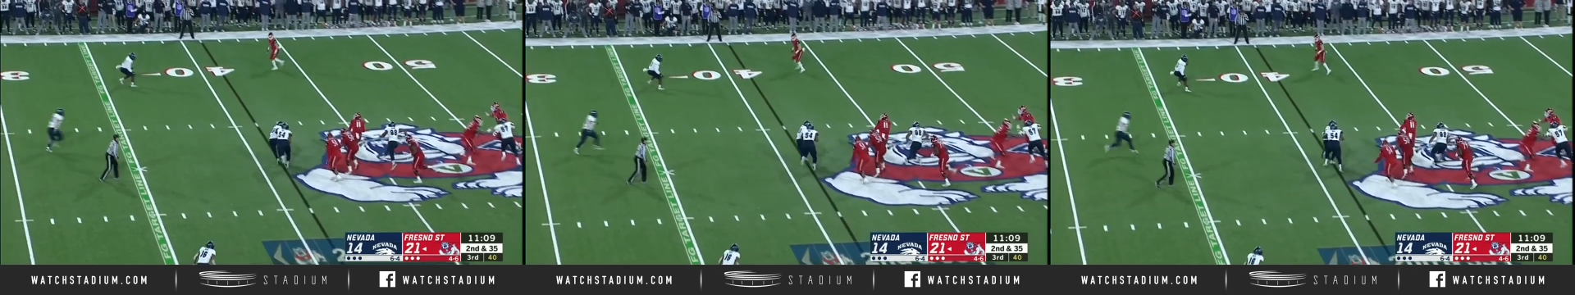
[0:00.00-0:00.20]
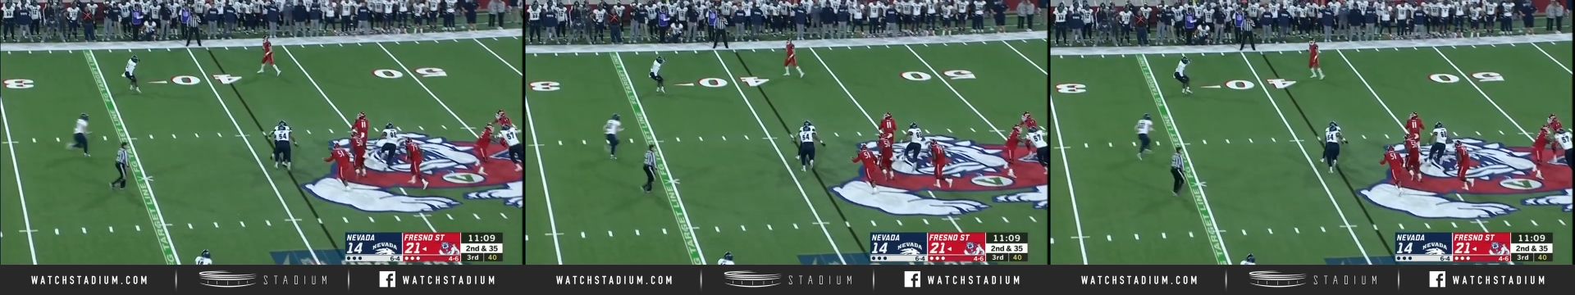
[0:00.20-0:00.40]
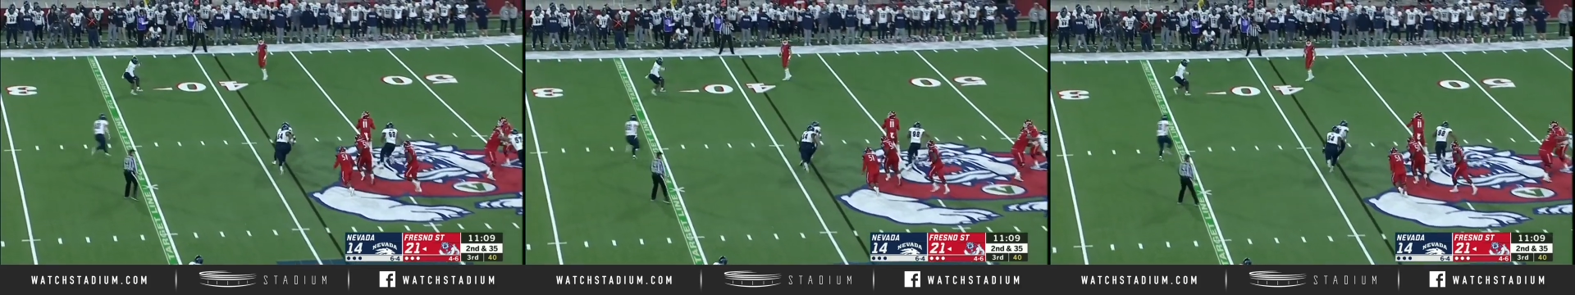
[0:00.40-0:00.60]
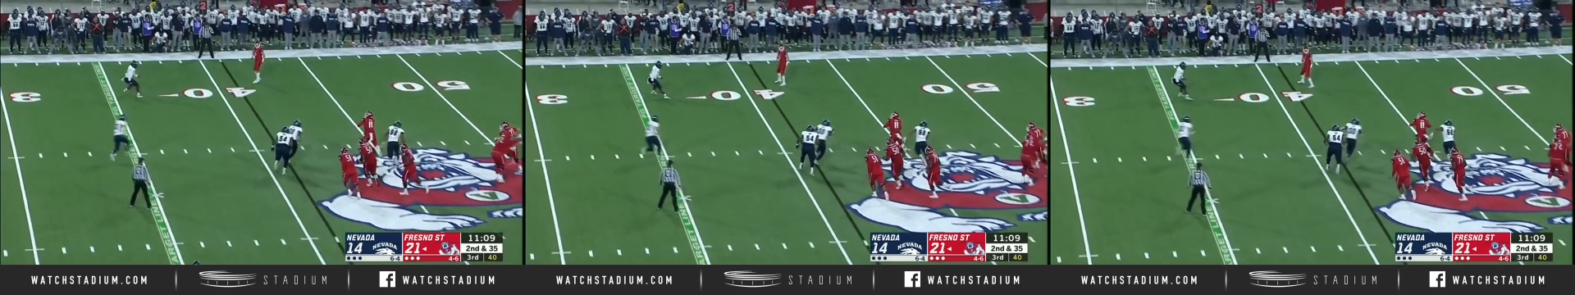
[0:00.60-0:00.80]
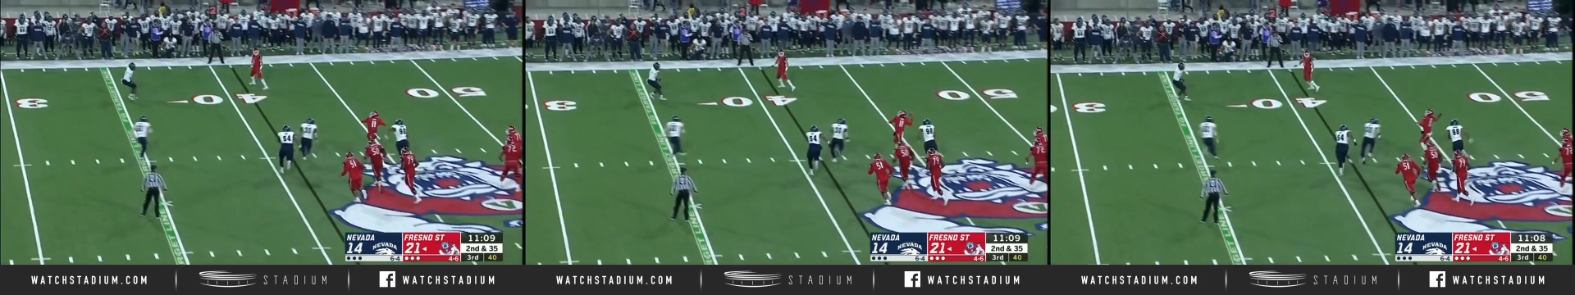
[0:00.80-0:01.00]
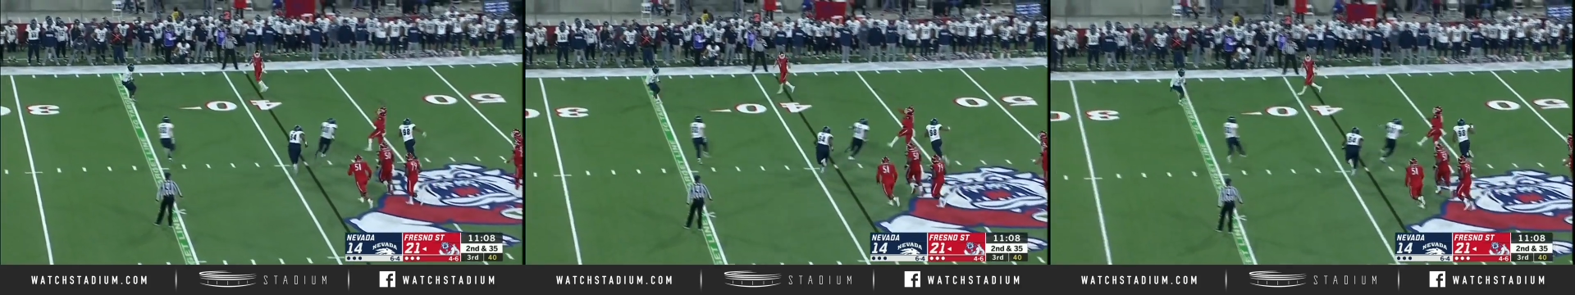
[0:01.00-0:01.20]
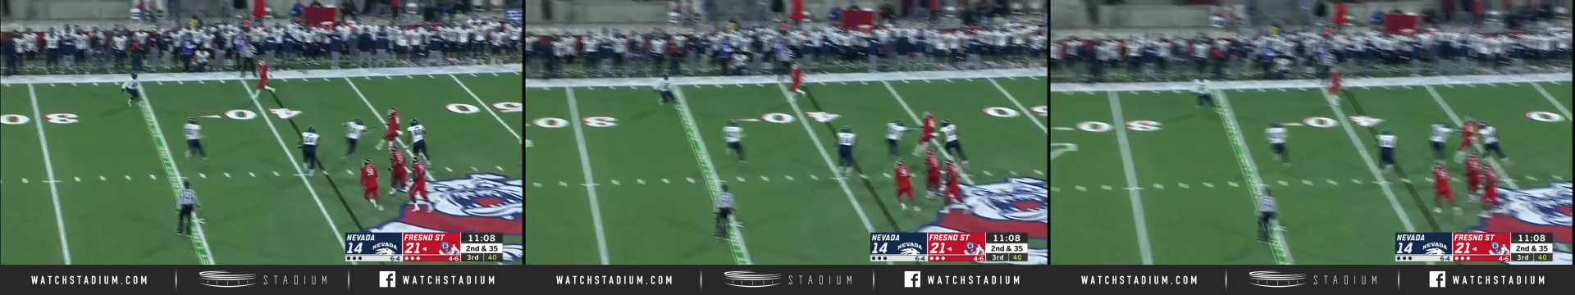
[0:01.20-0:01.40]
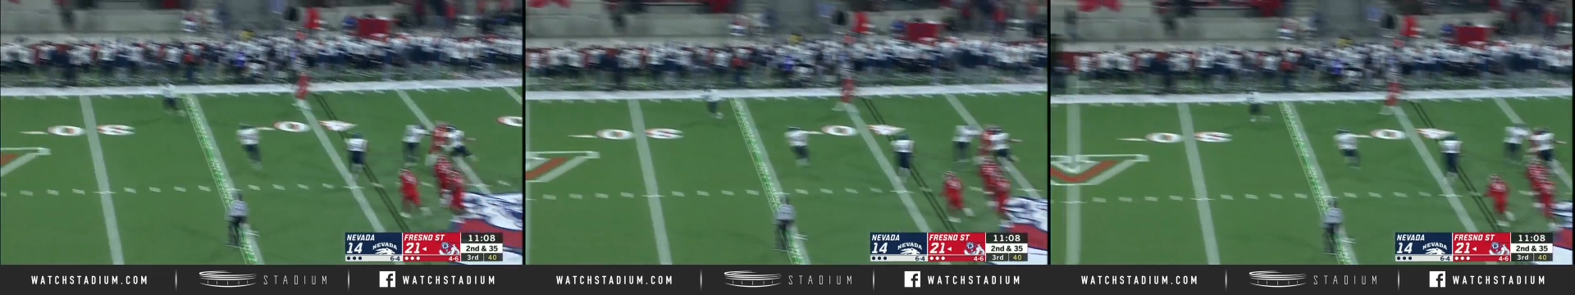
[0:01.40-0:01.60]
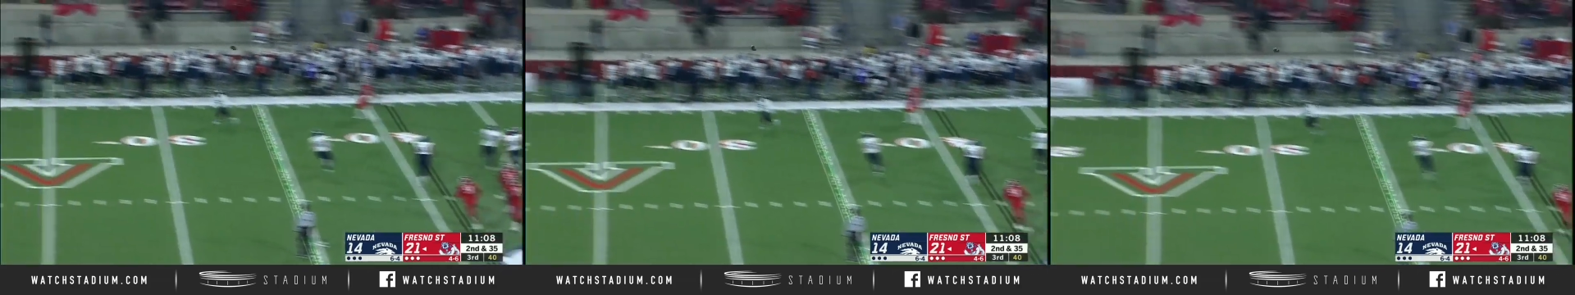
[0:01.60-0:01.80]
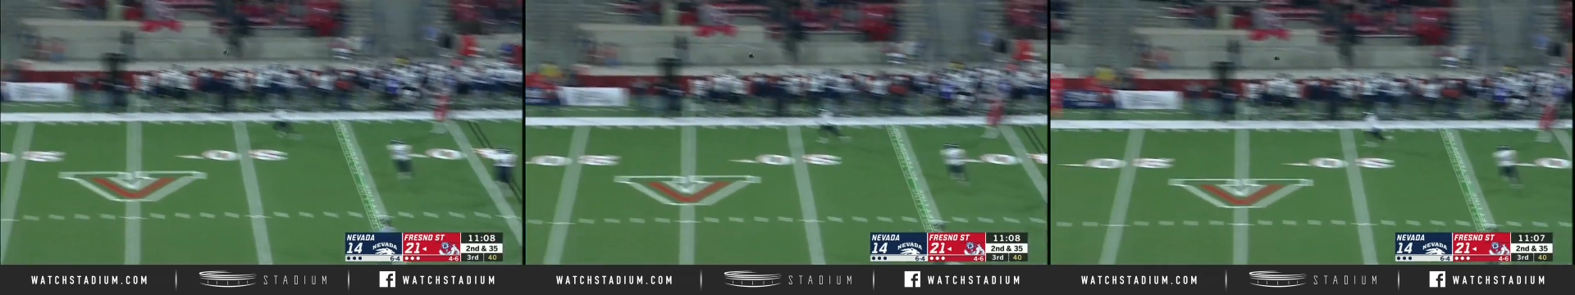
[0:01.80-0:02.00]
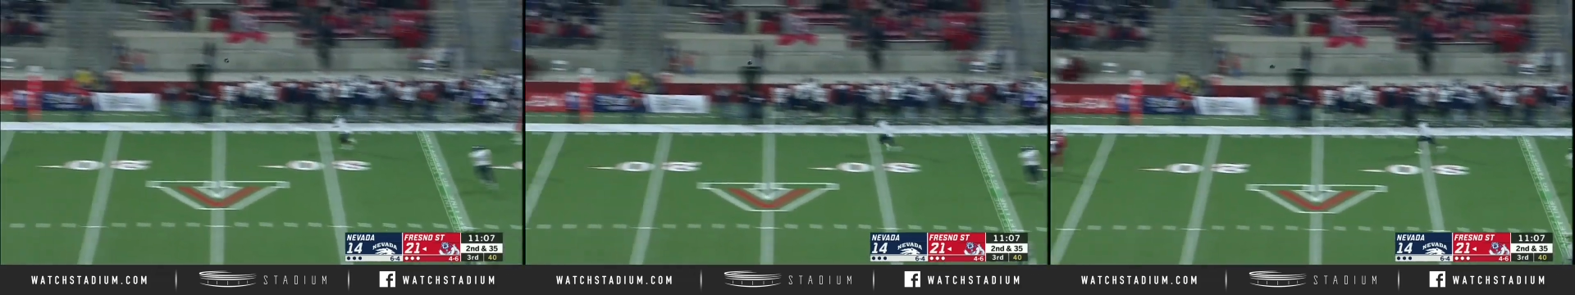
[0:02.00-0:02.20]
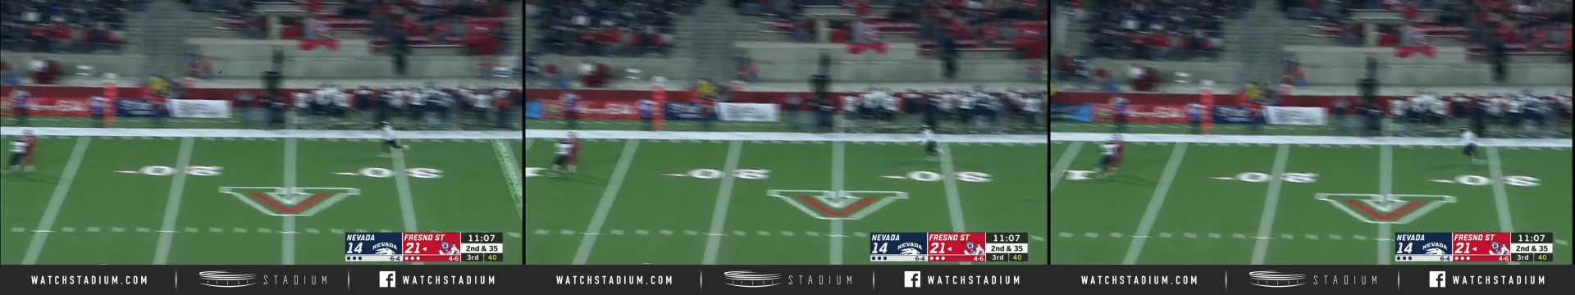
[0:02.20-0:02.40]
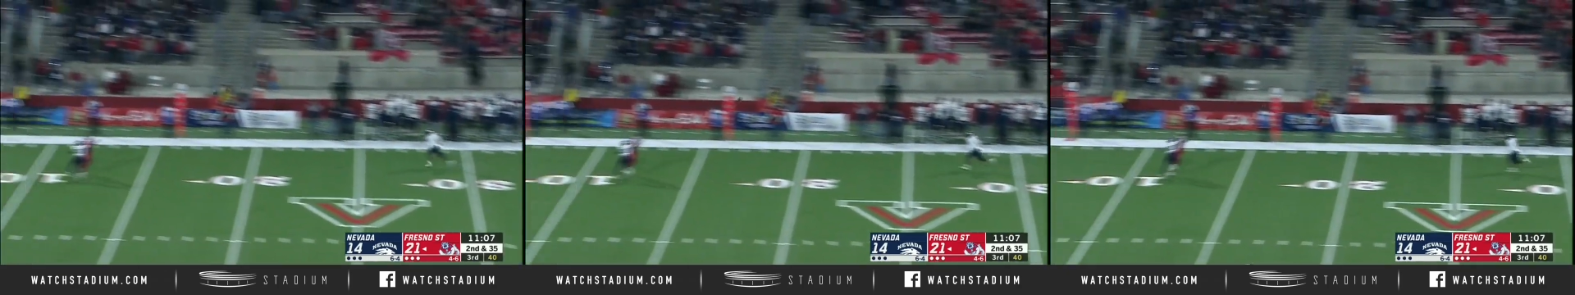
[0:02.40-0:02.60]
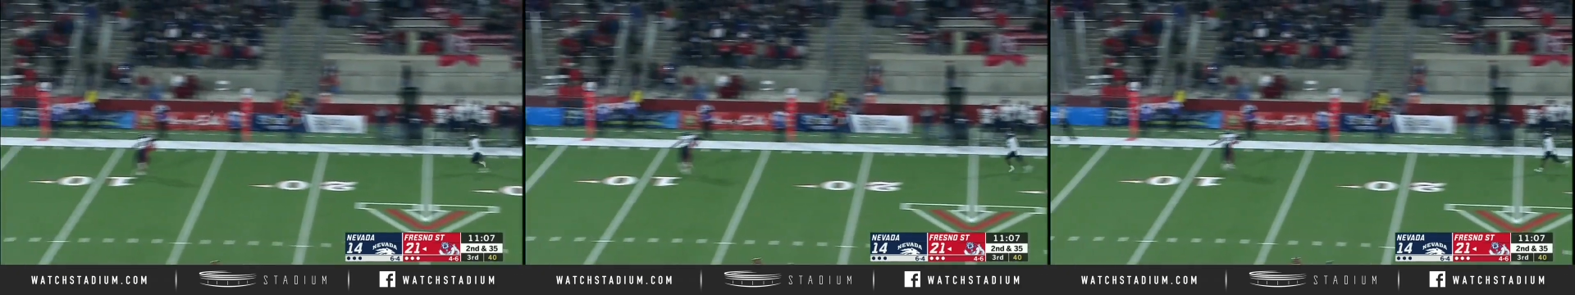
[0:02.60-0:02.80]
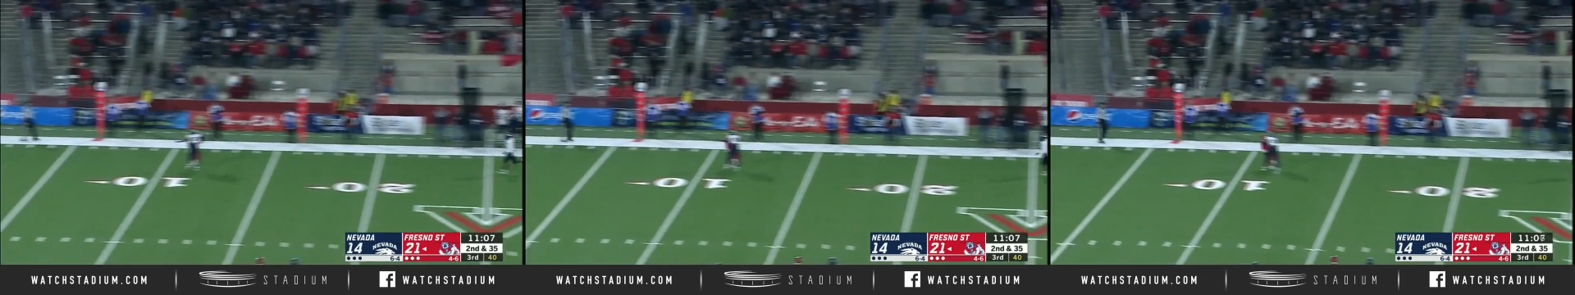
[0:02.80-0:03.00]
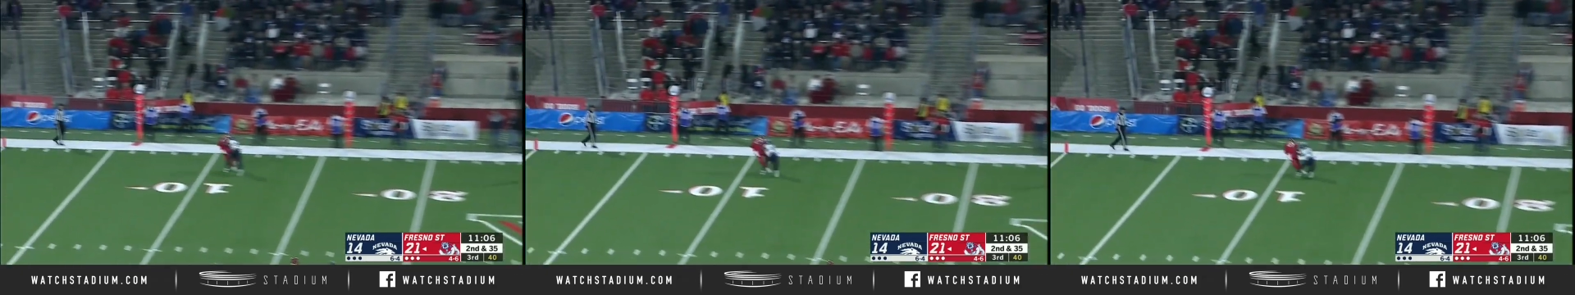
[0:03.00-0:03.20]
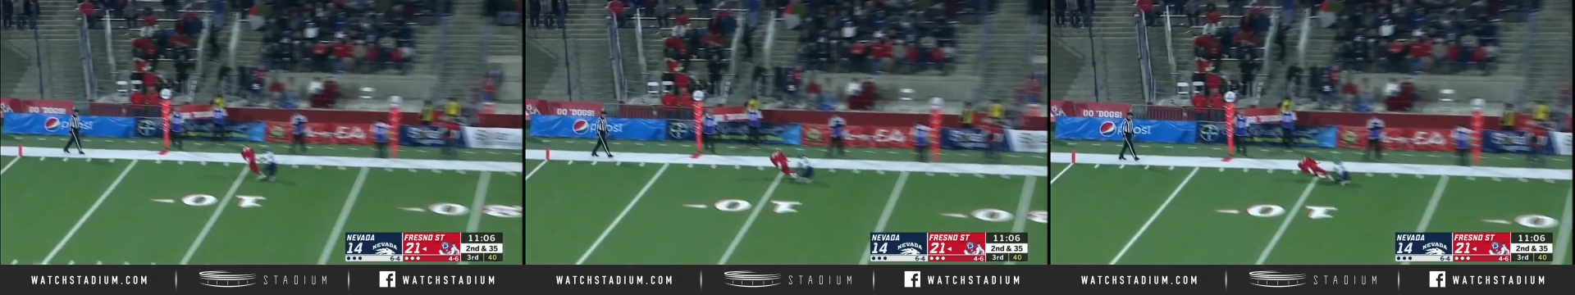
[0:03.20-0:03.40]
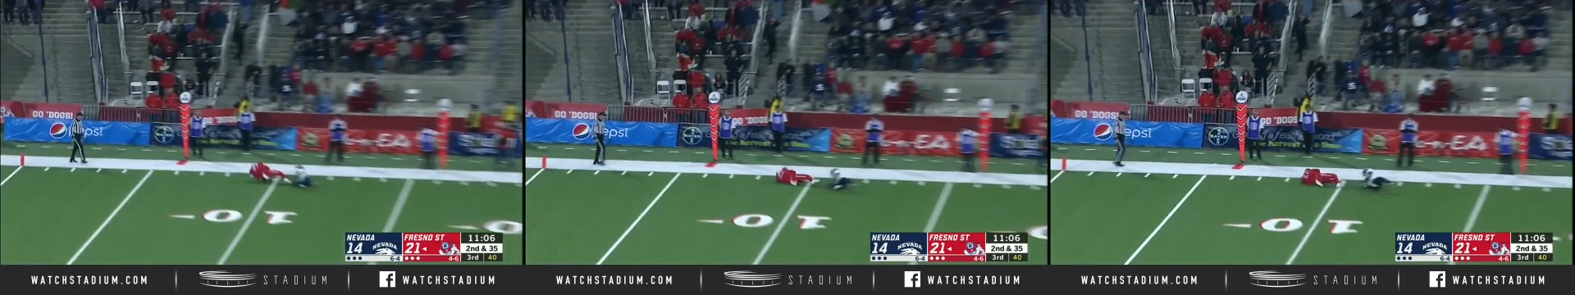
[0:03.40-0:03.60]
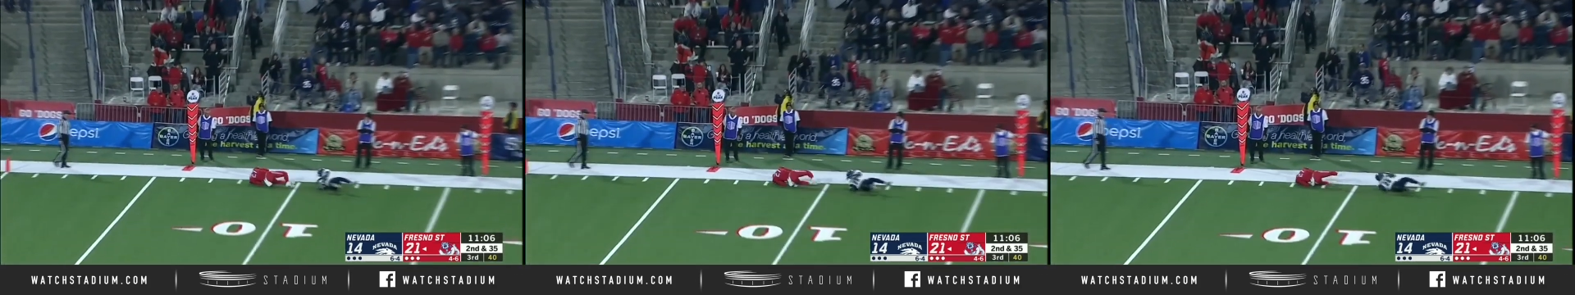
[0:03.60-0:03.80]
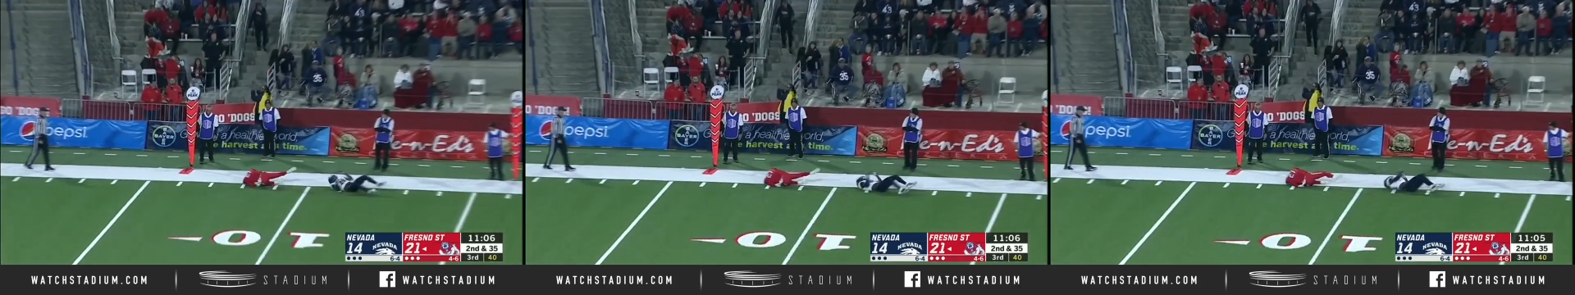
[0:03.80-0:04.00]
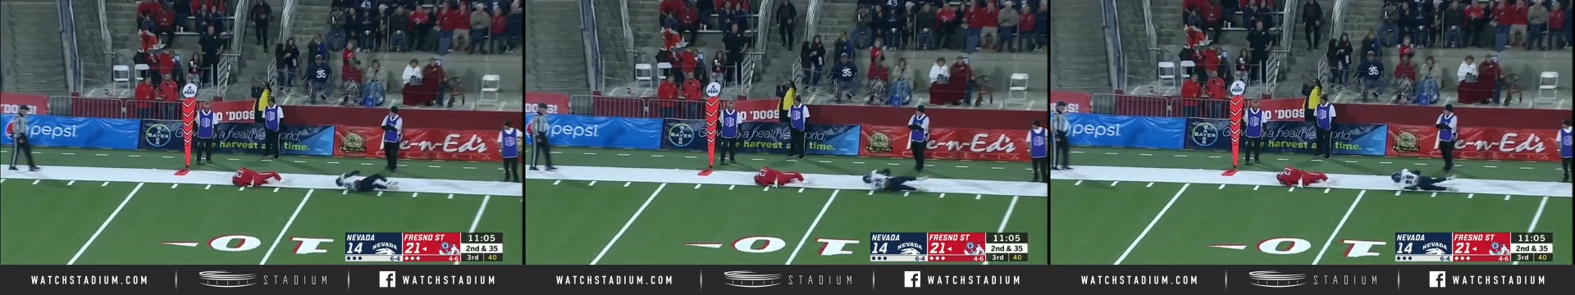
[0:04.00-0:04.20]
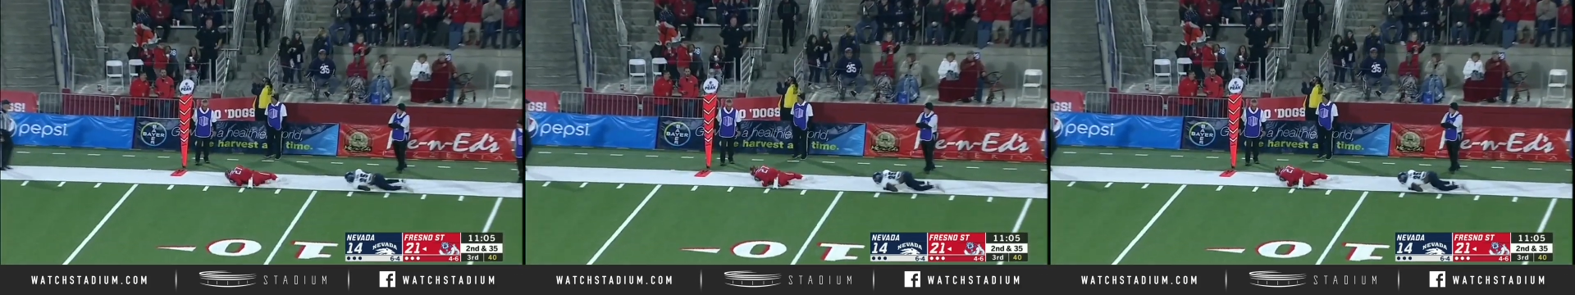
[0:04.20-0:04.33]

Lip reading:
[unreadable: no face in view]